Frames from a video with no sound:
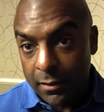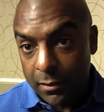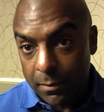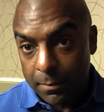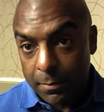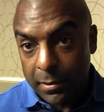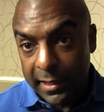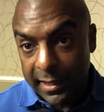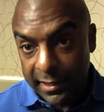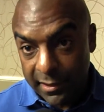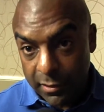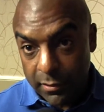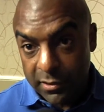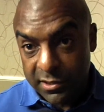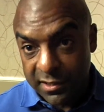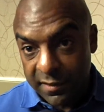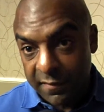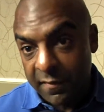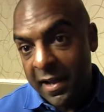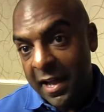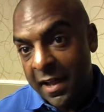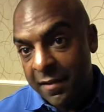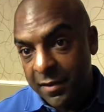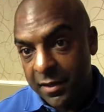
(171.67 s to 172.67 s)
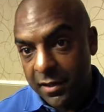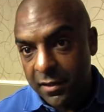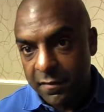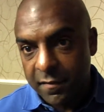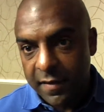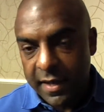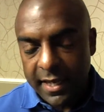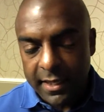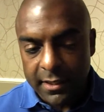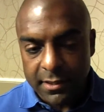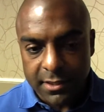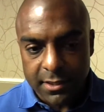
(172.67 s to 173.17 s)
They're playing to survive in
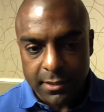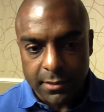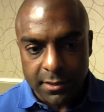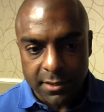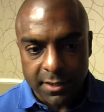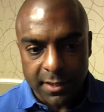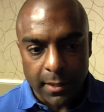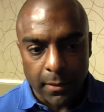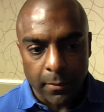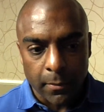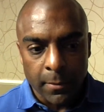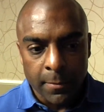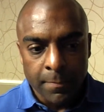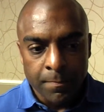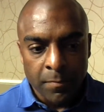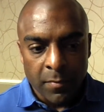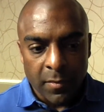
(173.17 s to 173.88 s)
advance. And so,